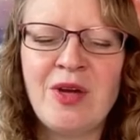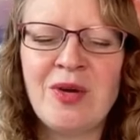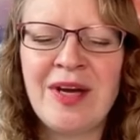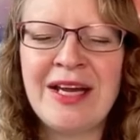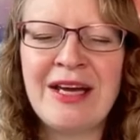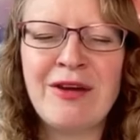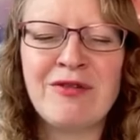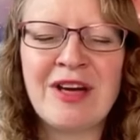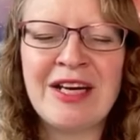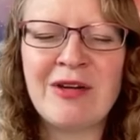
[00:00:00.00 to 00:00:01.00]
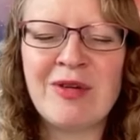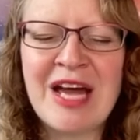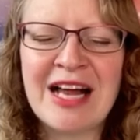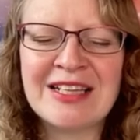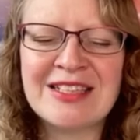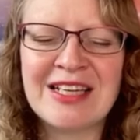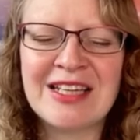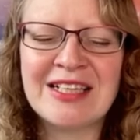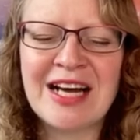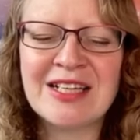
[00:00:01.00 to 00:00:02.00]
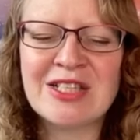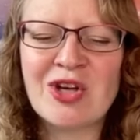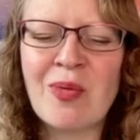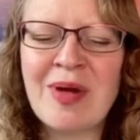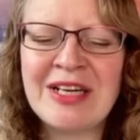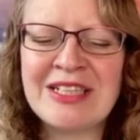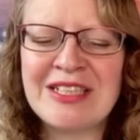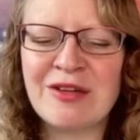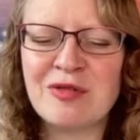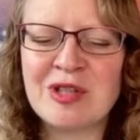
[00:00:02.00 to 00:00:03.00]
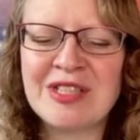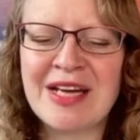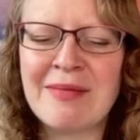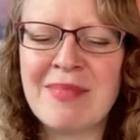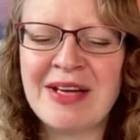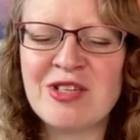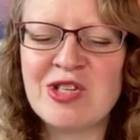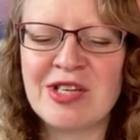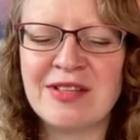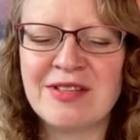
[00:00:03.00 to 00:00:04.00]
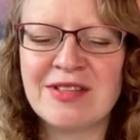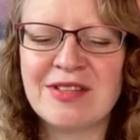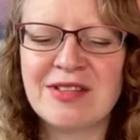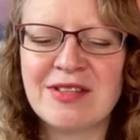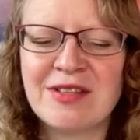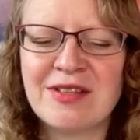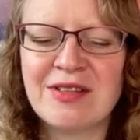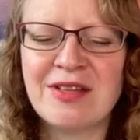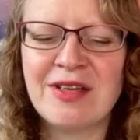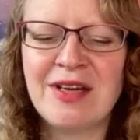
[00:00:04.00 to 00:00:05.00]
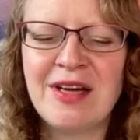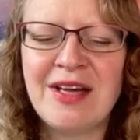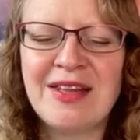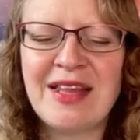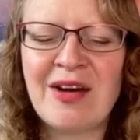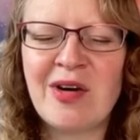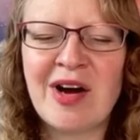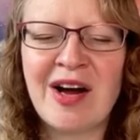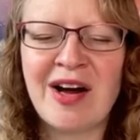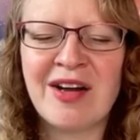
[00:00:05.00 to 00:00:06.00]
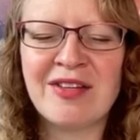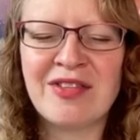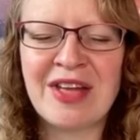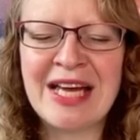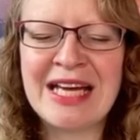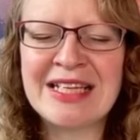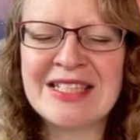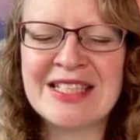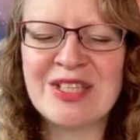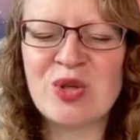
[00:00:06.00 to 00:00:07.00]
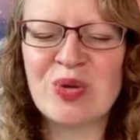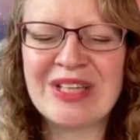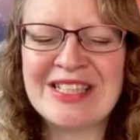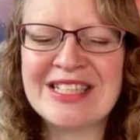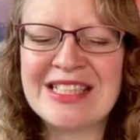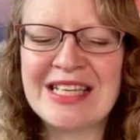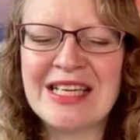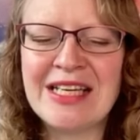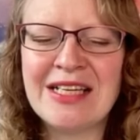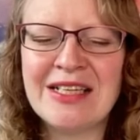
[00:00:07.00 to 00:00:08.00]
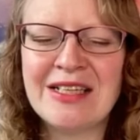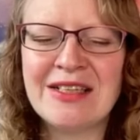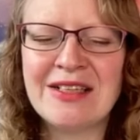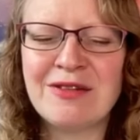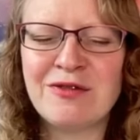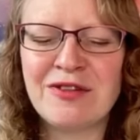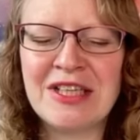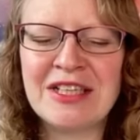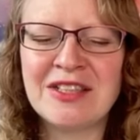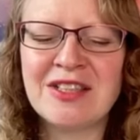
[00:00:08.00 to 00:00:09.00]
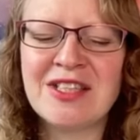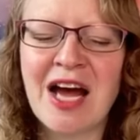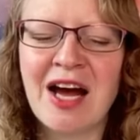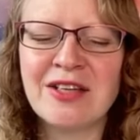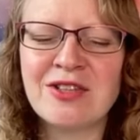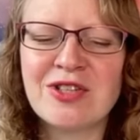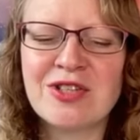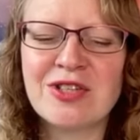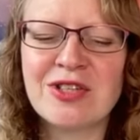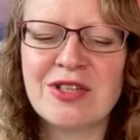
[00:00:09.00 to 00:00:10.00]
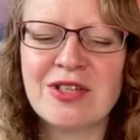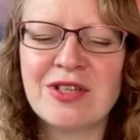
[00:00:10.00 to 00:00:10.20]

You live in a reality that has so many different dimensions. There are things that you can see, feel, touch,